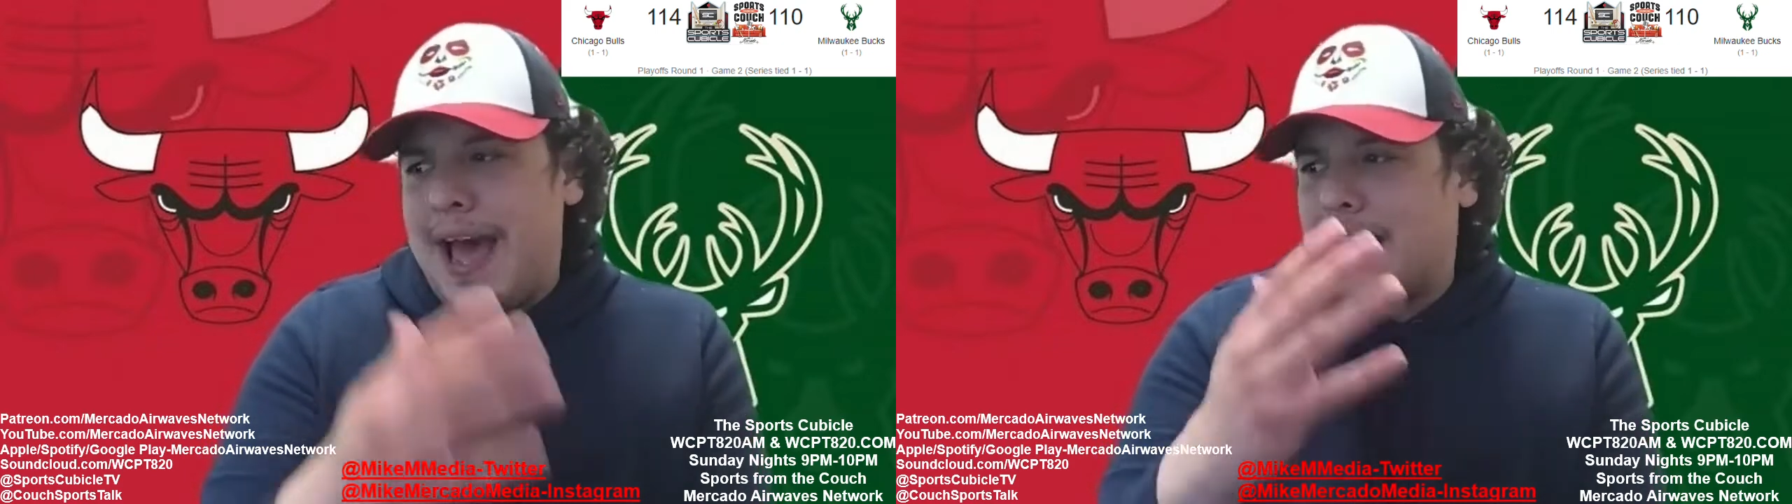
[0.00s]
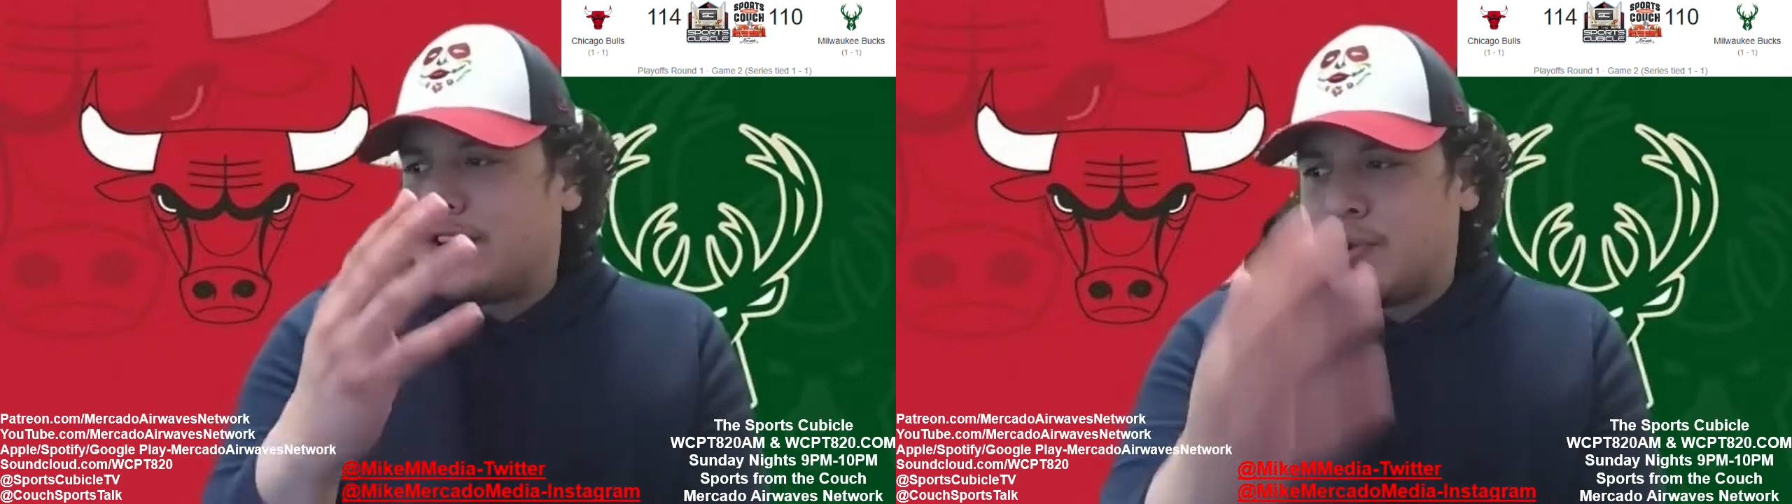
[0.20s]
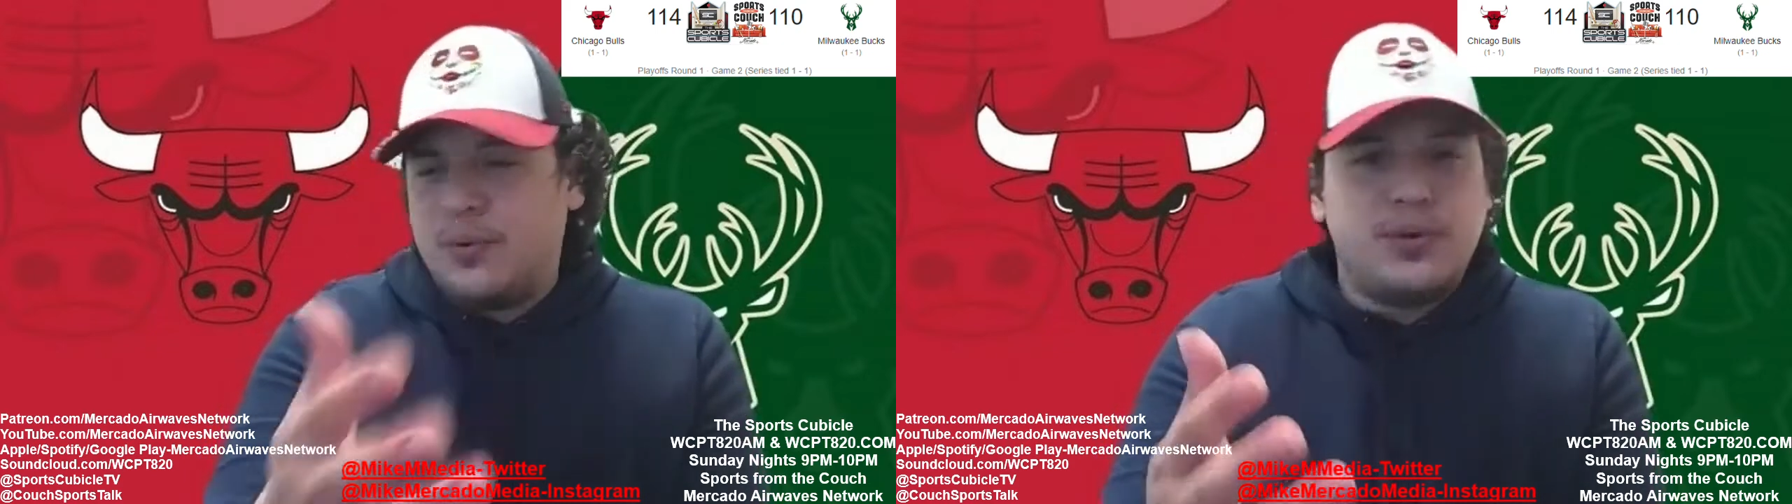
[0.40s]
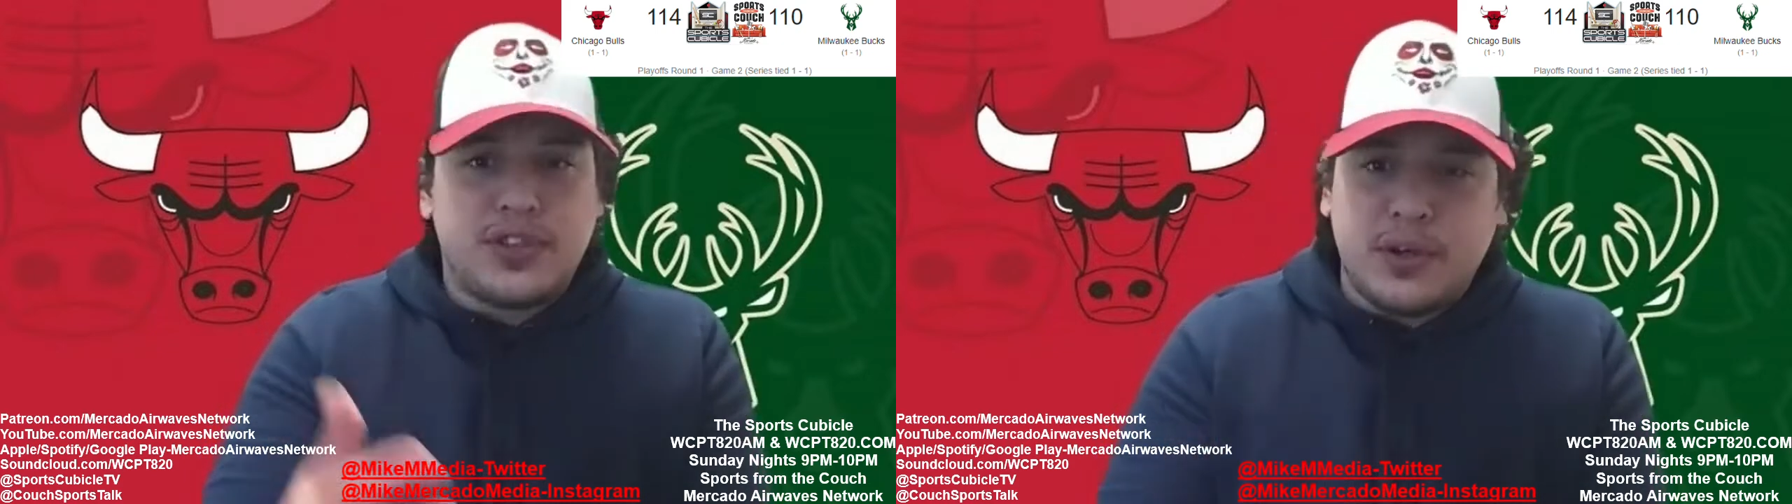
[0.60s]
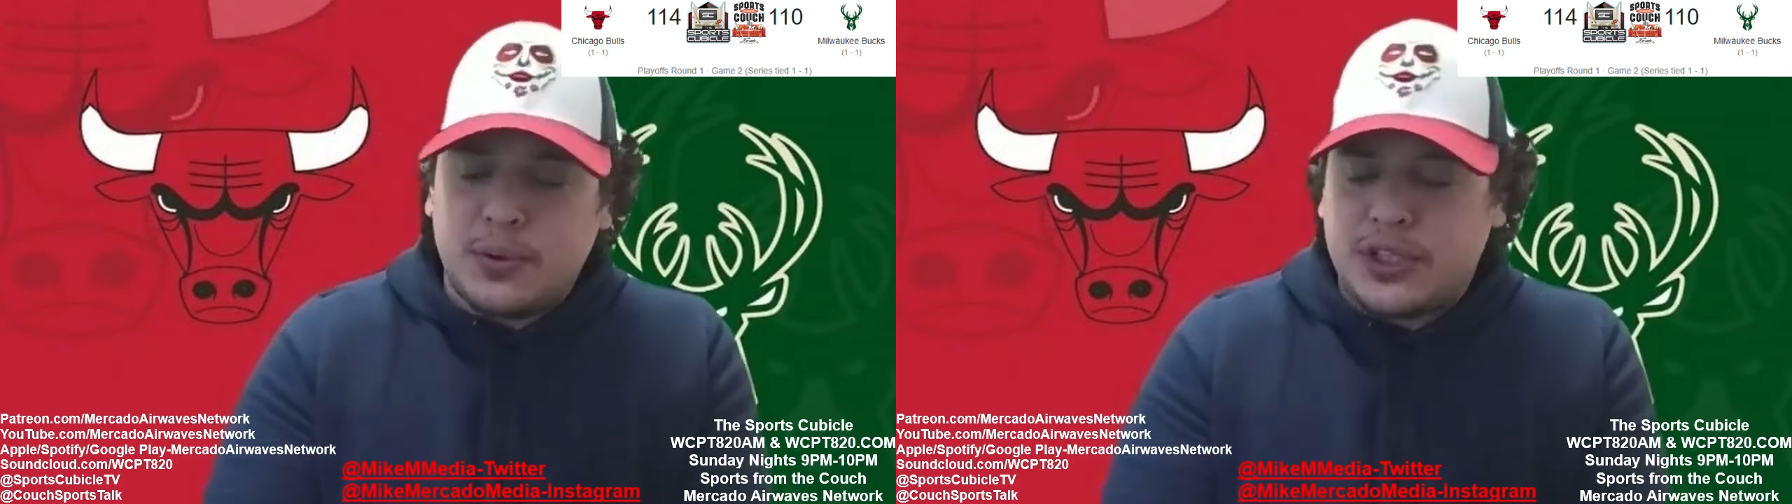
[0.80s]
Alex
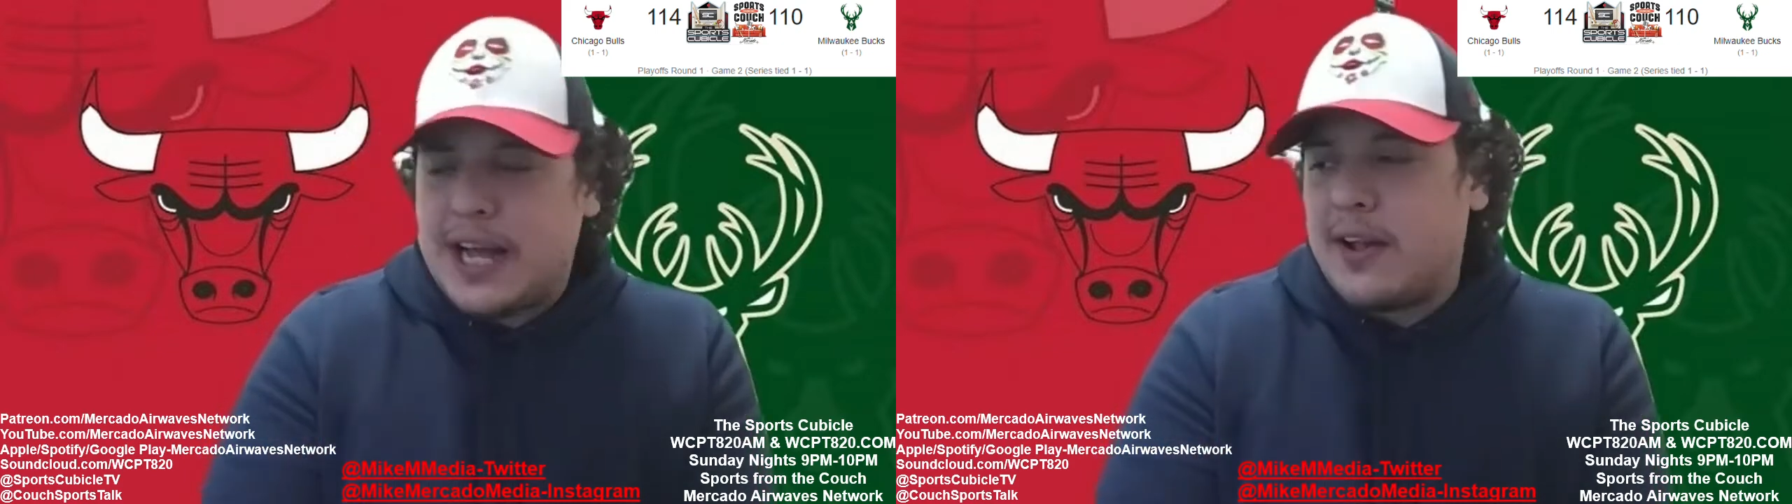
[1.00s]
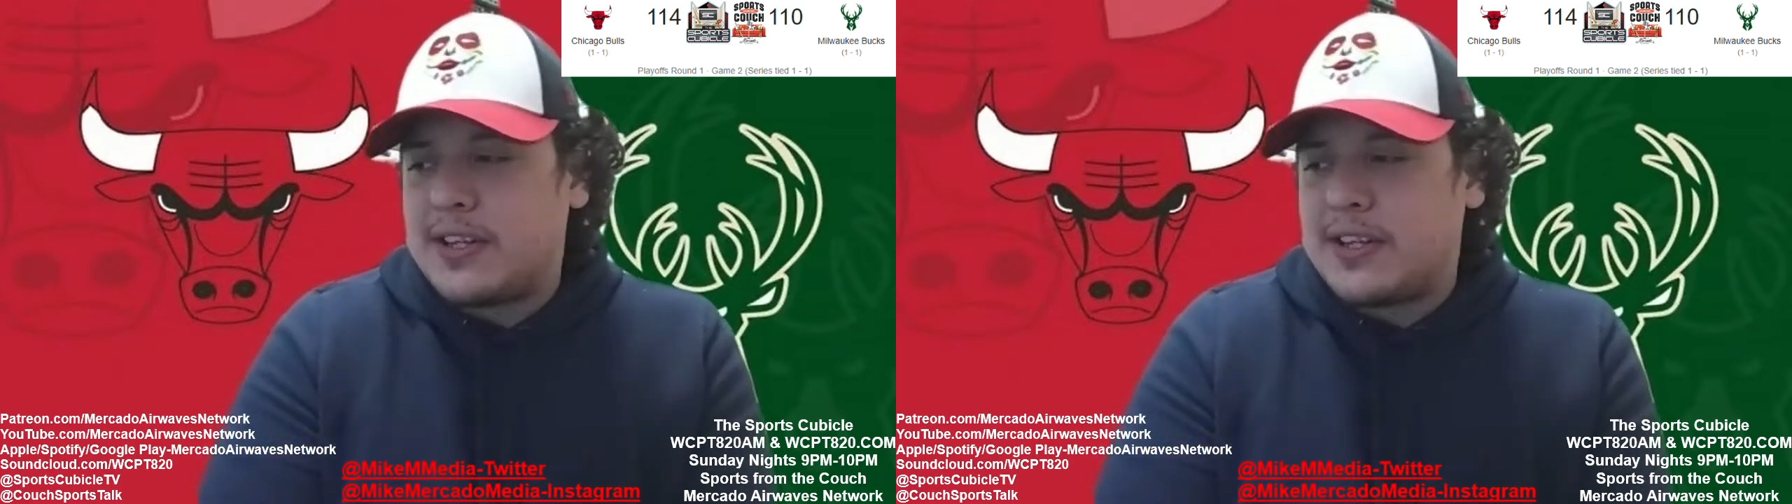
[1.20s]
Caruso, shout